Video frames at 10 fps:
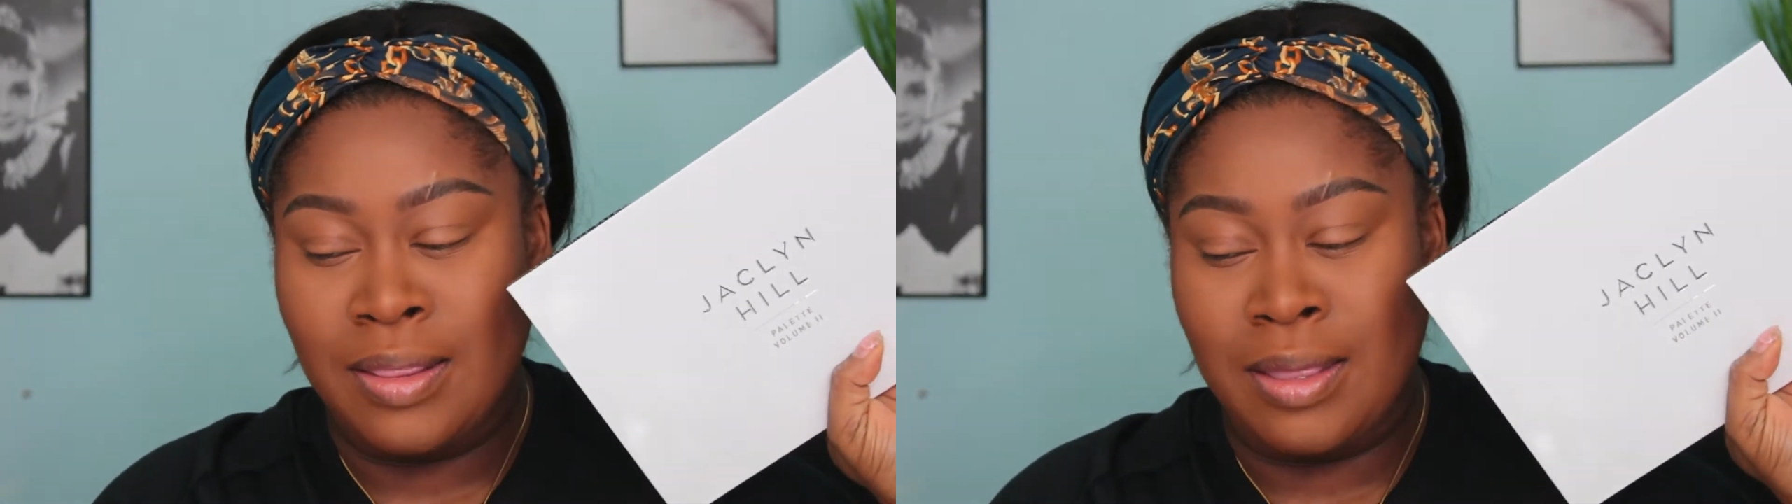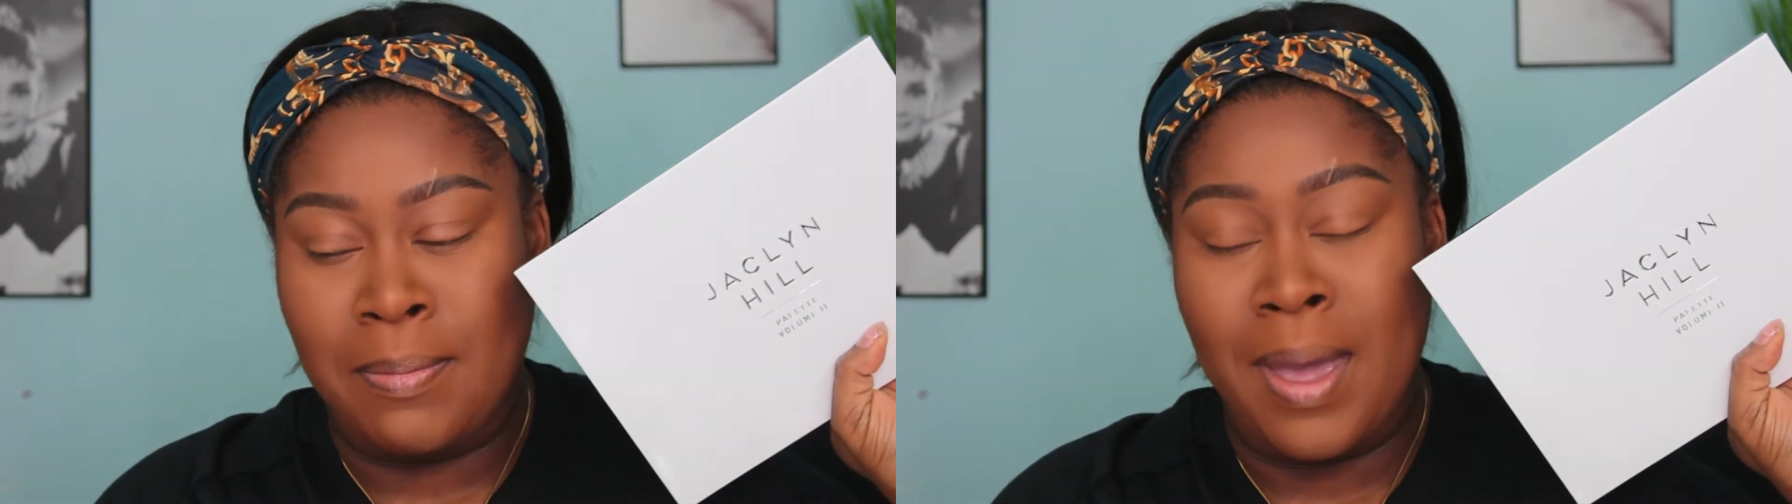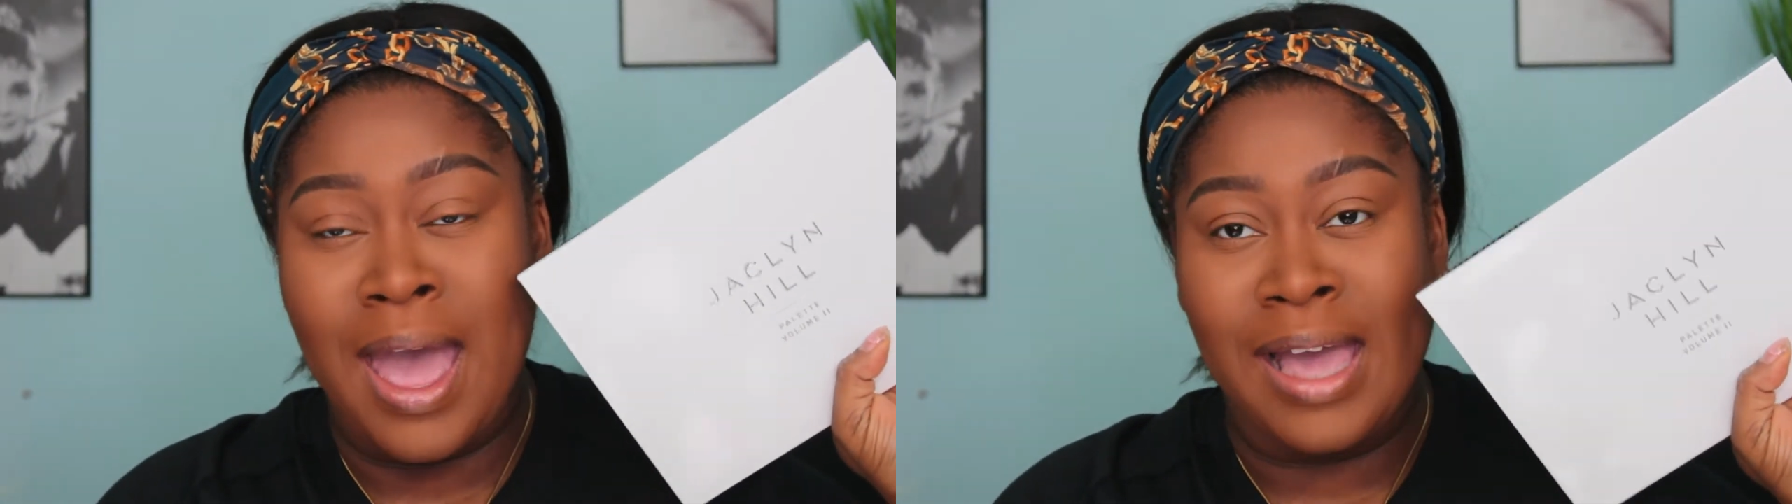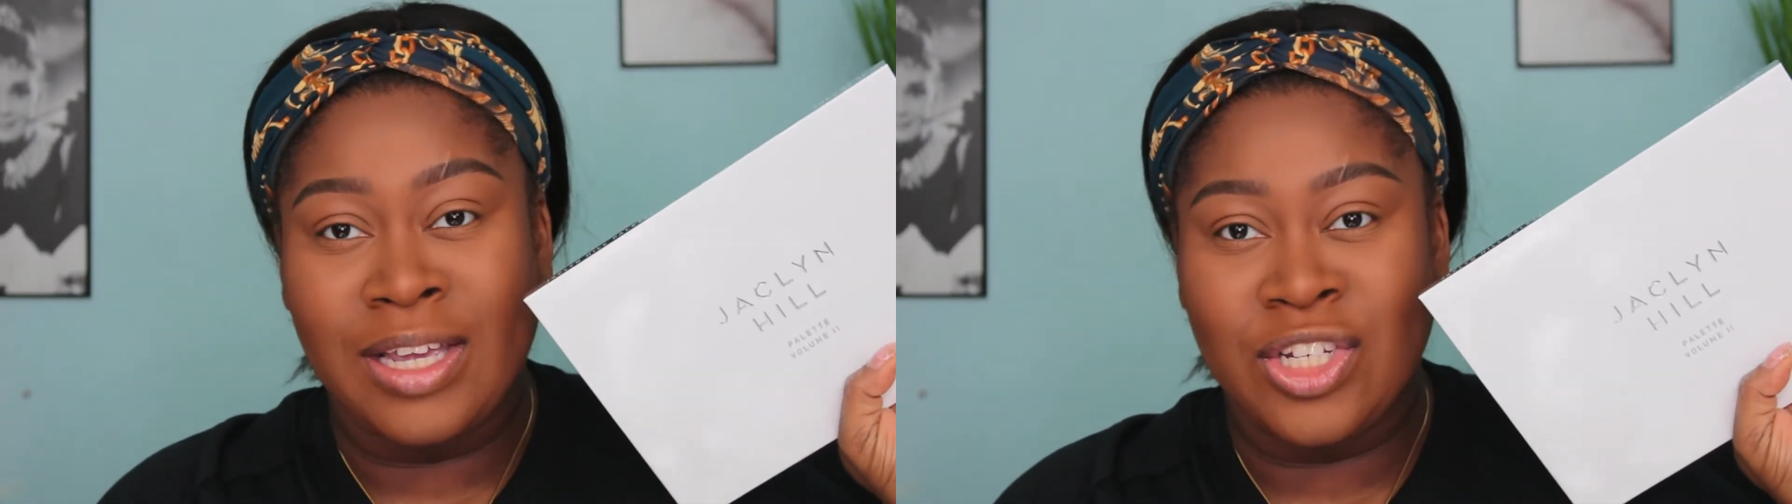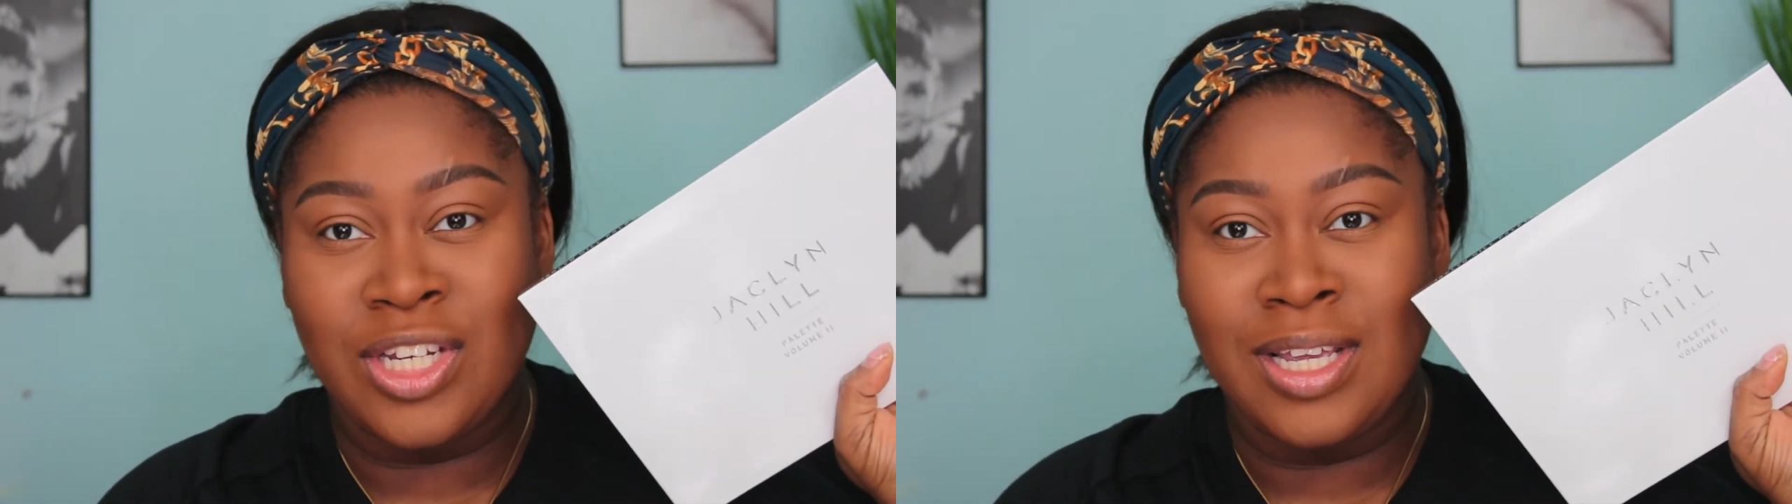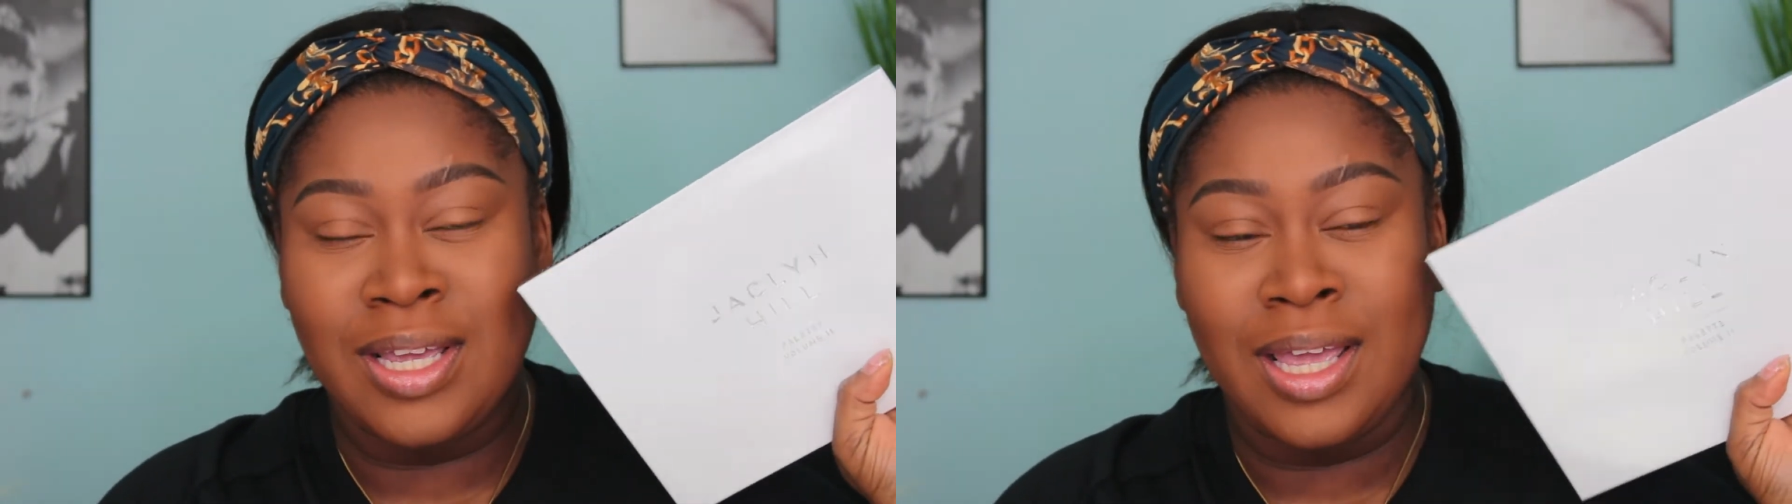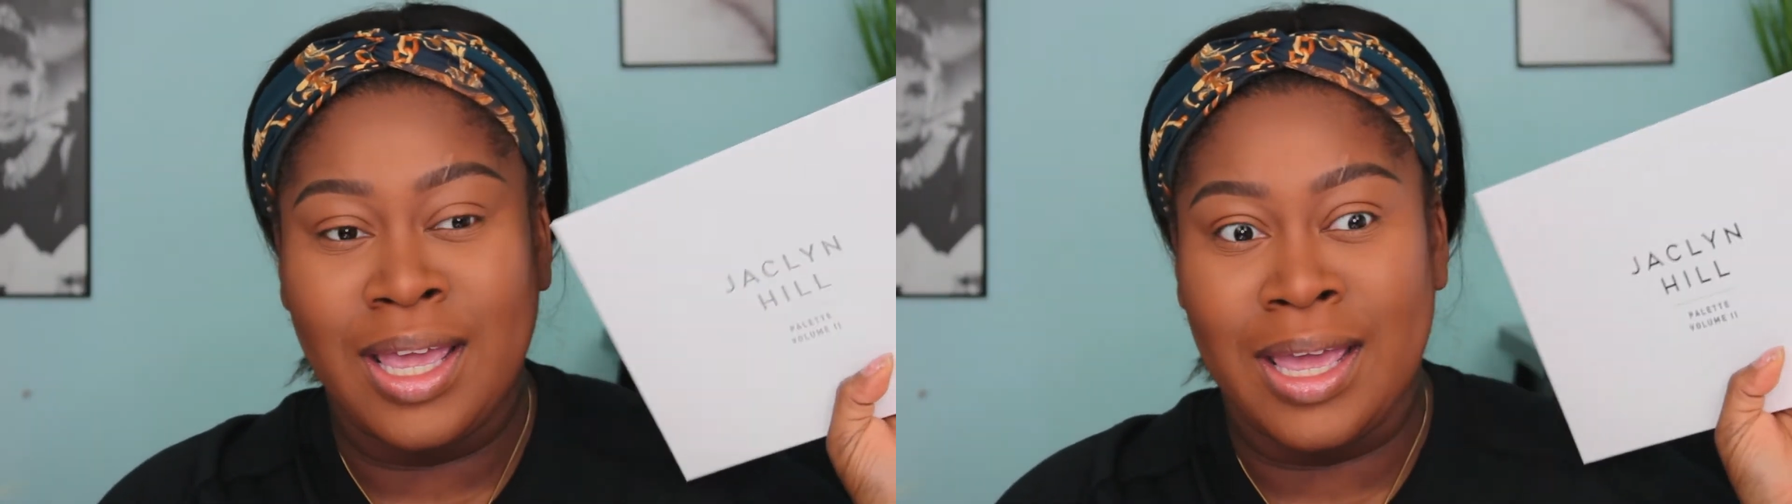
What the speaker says: the packaging,